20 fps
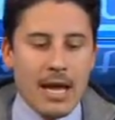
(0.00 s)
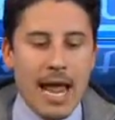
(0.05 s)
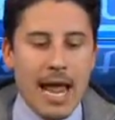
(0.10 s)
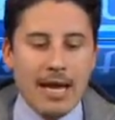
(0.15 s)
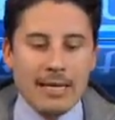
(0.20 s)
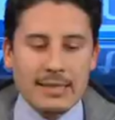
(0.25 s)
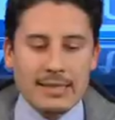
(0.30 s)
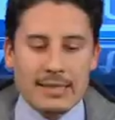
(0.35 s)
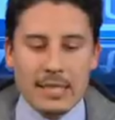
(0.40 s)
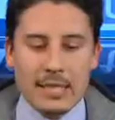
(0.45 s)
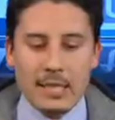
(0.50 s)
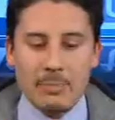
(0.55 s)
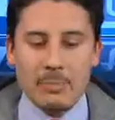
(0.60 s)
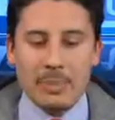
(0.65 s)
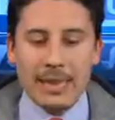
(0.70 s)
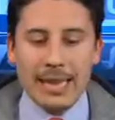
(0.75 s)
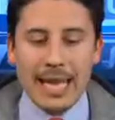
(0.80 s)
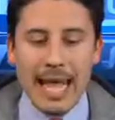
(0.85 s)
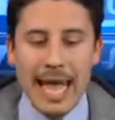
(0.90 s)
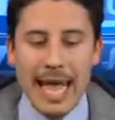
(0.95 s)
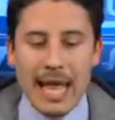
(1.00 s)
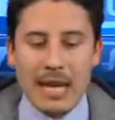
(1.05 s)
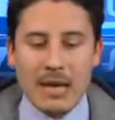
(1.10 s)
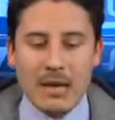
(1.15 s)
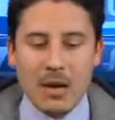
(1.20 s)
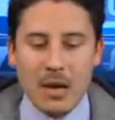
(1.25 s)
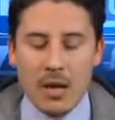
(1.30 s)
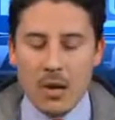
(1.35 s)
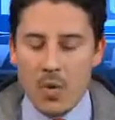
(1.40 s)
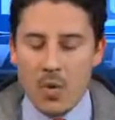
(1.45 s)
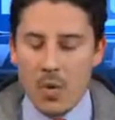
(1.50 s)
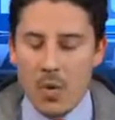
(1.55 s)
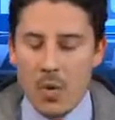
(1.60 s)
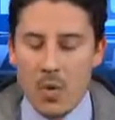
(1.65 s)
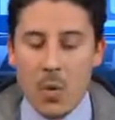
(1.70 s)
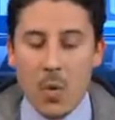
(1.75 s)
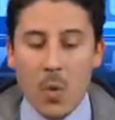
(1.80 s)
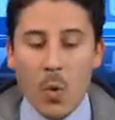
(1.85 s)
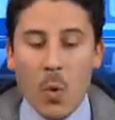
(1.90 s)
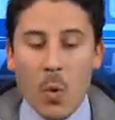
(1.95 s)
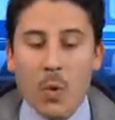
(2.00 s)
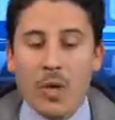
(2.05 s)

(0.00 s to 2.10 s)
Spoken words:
Next, the plan or